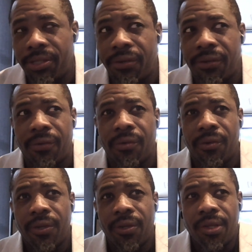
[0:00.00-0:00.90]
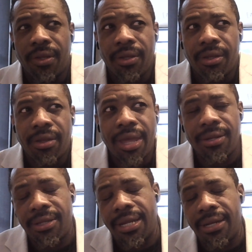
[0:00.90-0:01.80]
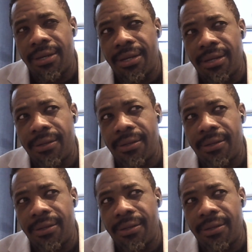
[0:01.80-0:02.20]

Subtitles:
too, and then